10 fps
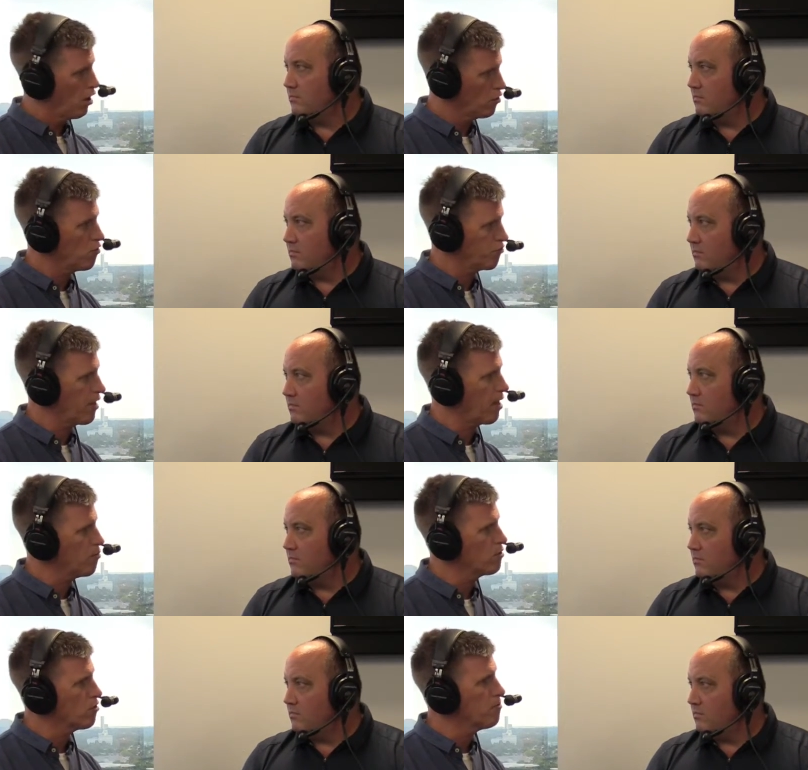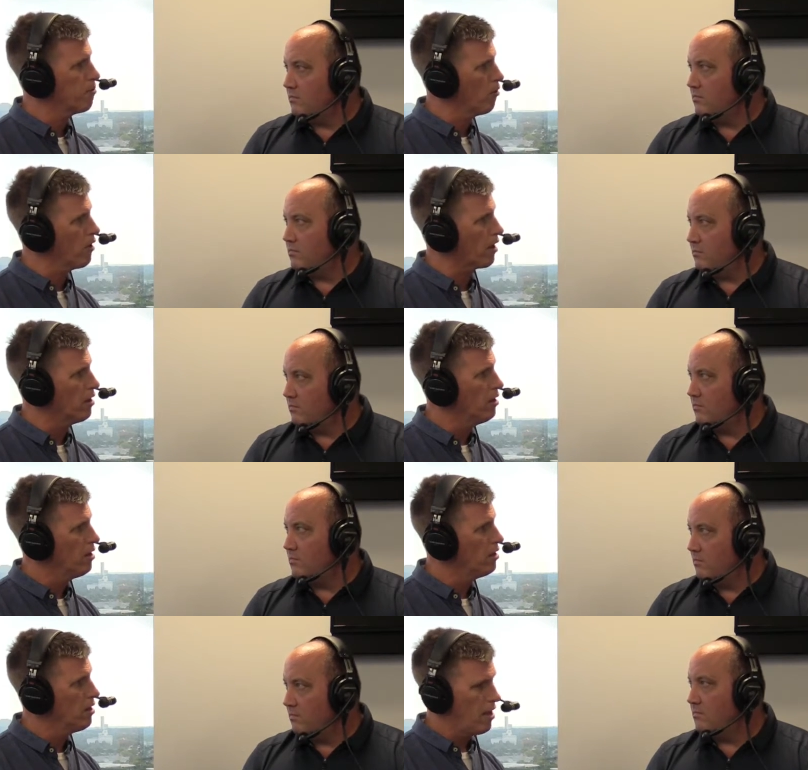Speaker 1: you stand with your employee
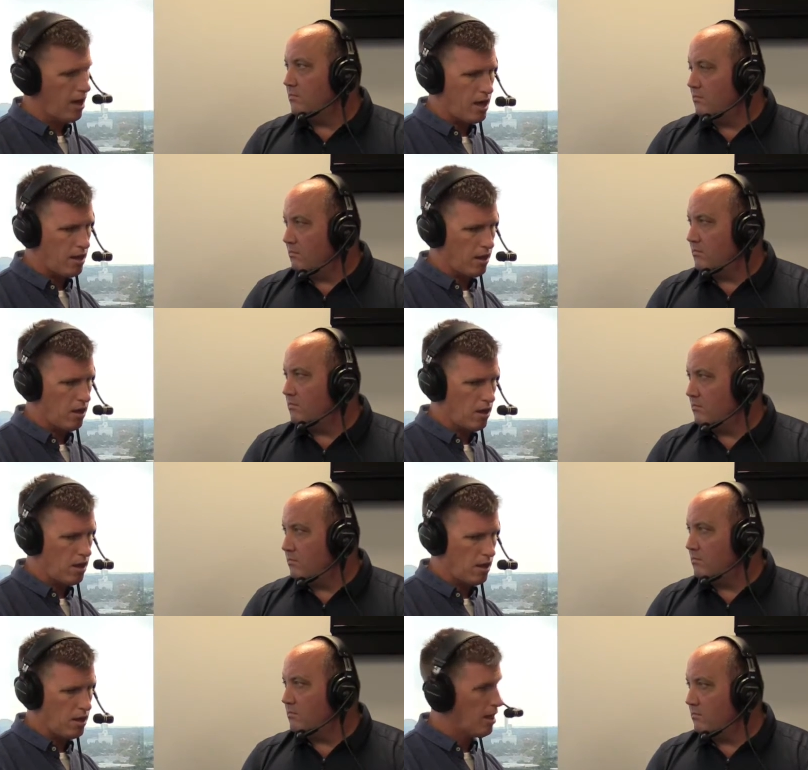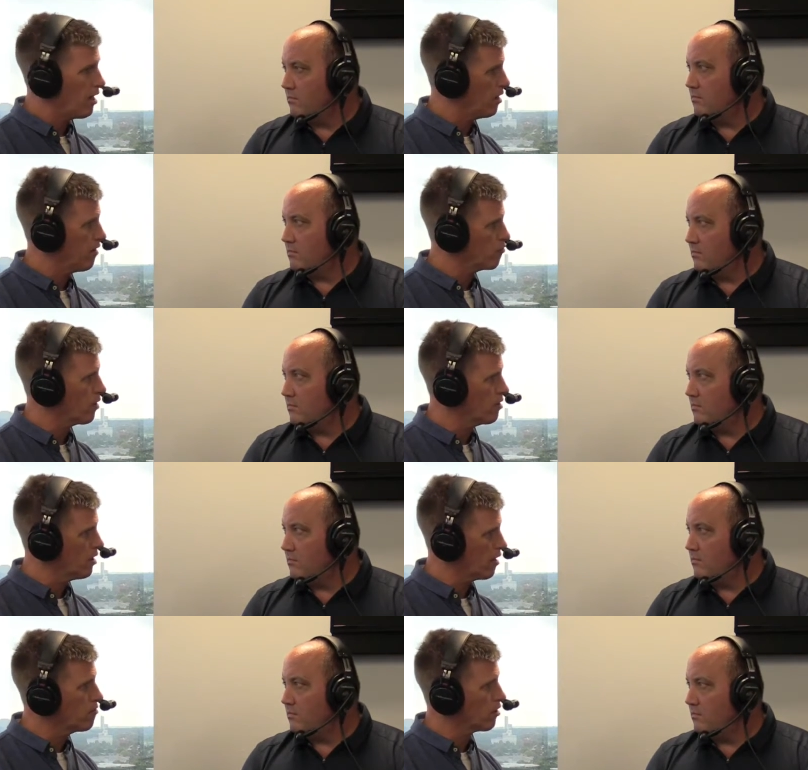and and and, I, and that's what I did. I
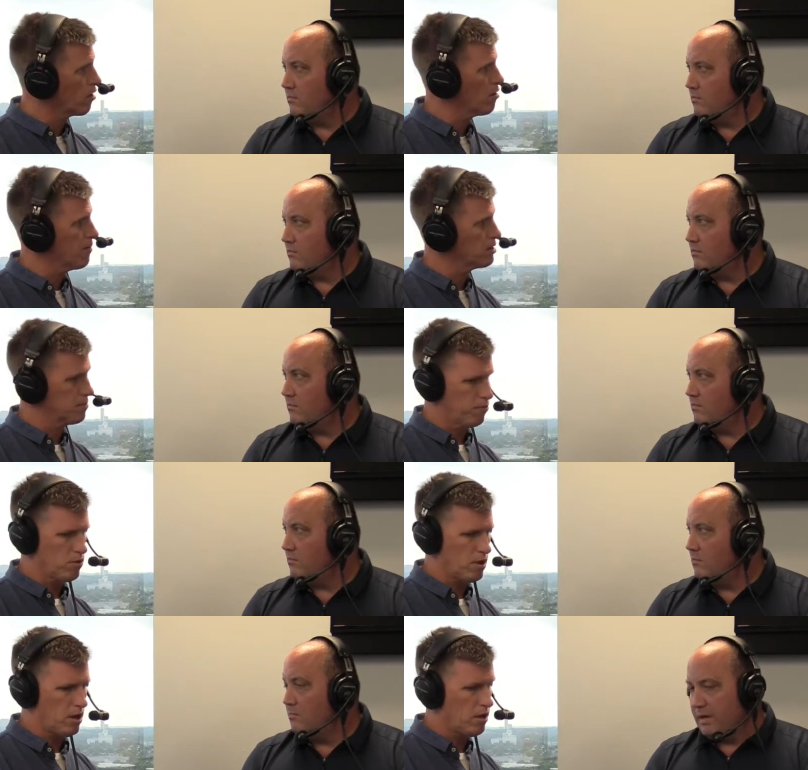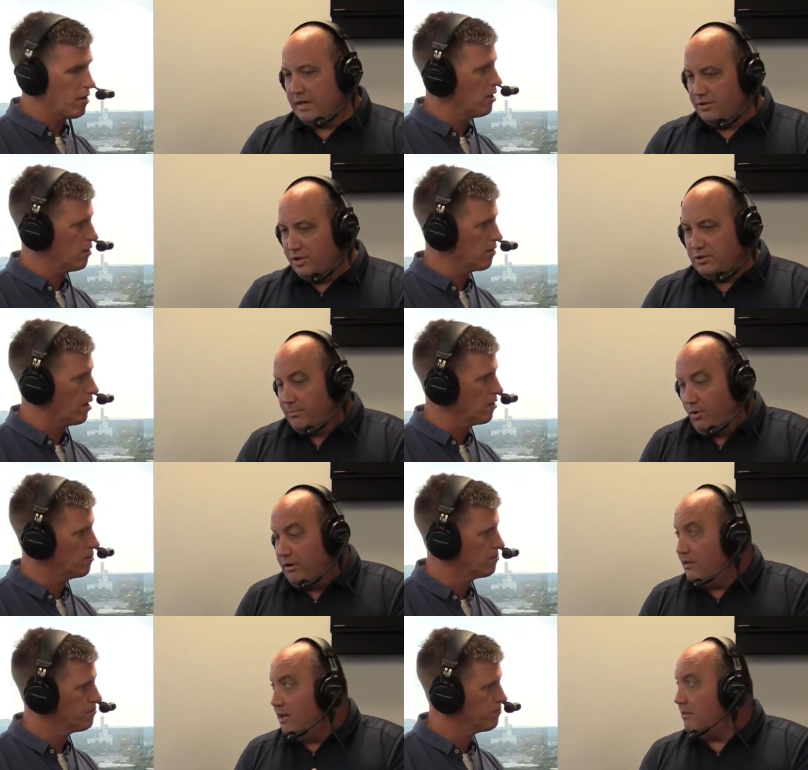took care of my subordinate because your subordinate
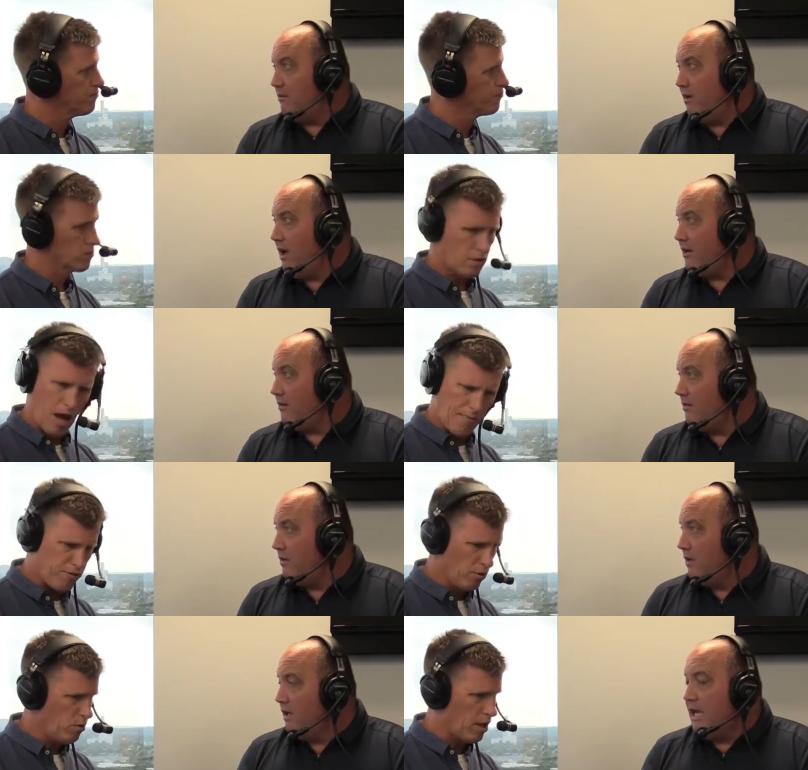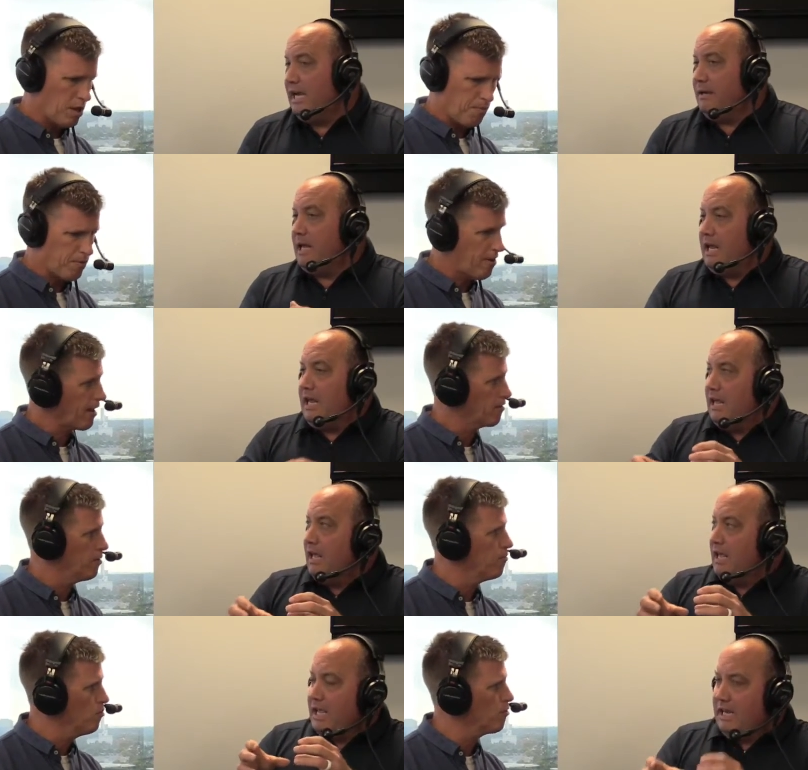
Speaker 2: did everything right. Absolutely, he, he protected he,
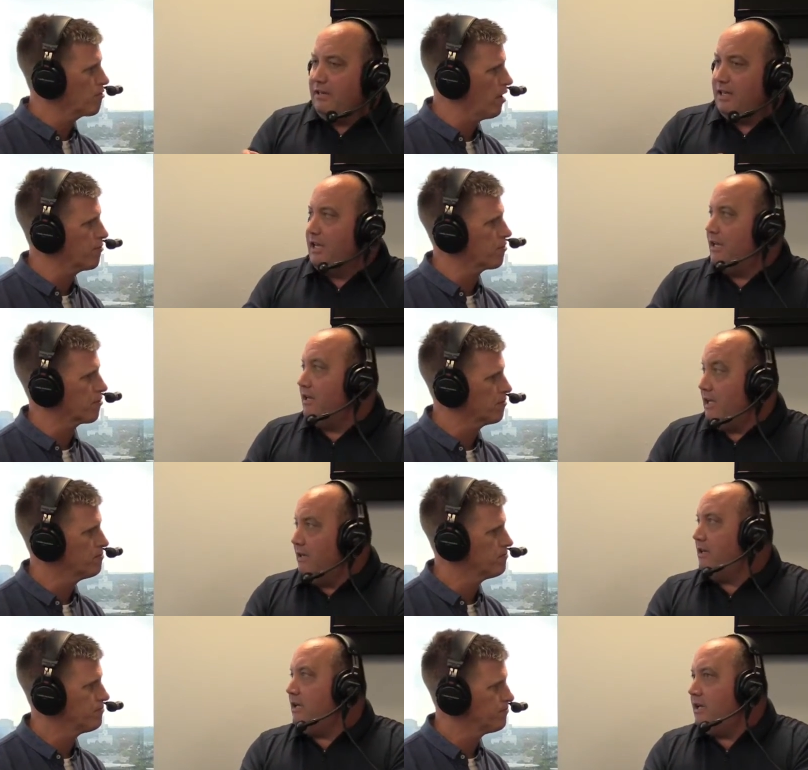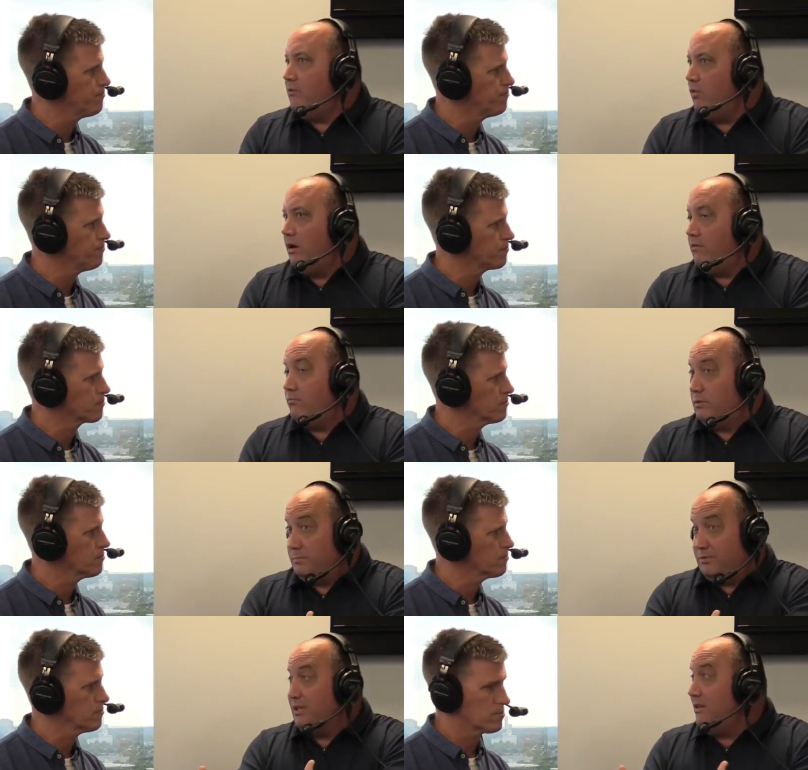numerous. He did. Officers. He did what was
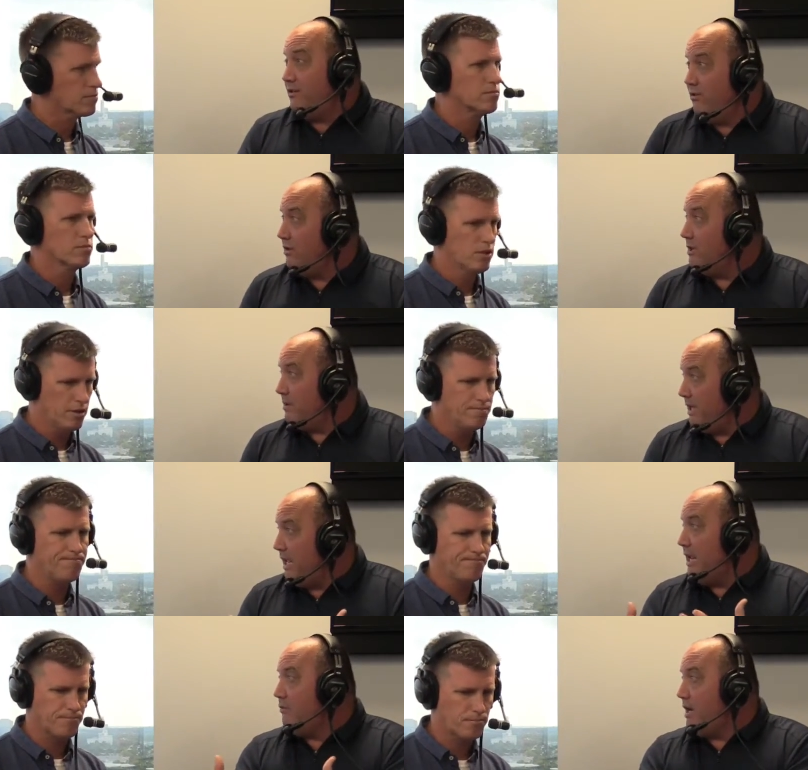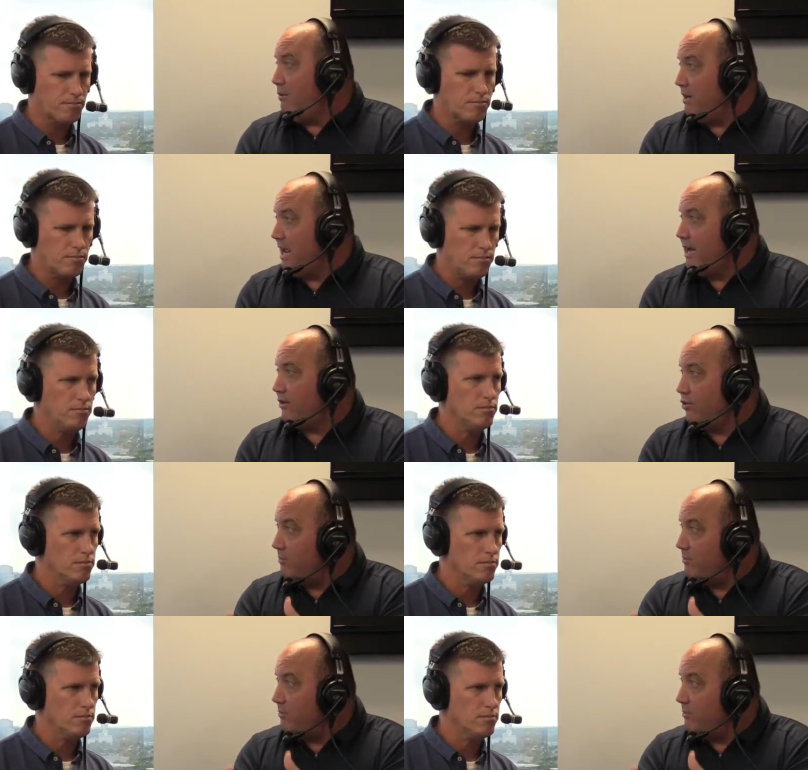presented to him, and yep. he, he he reacted to the